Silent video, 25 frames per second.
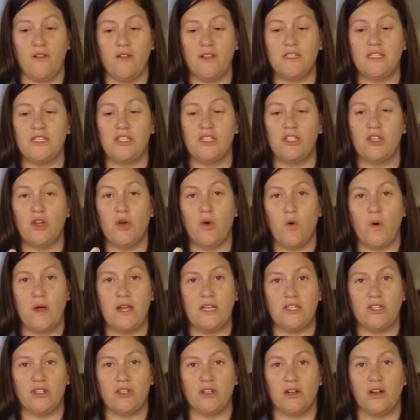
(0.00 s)
This is the
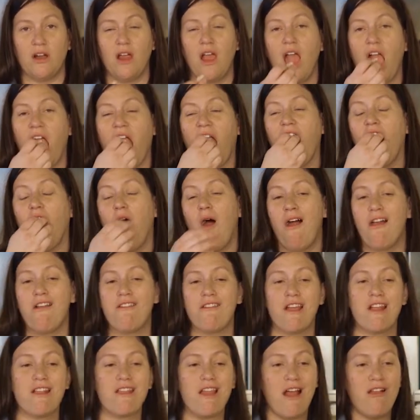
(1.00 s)
oyster. It's
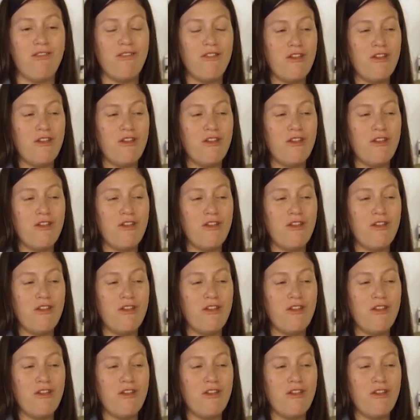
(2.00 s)
like that